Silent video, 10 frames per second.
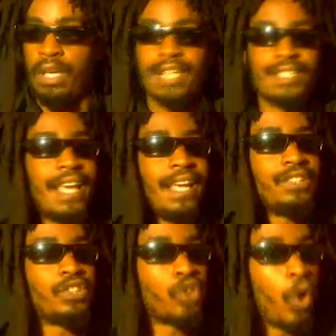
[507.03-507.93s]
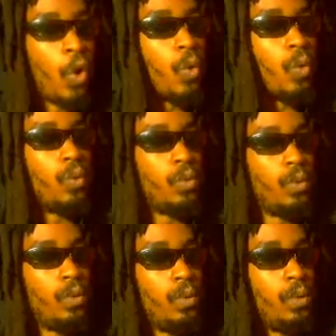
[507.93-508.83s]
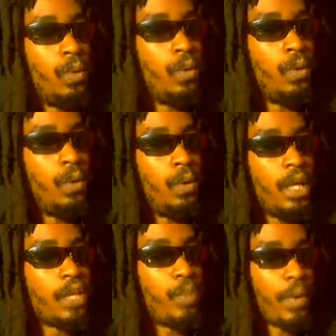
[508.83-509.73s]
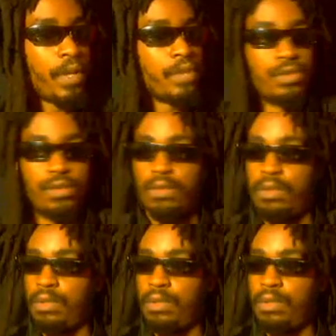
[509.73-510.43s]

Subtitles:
is a soul experience.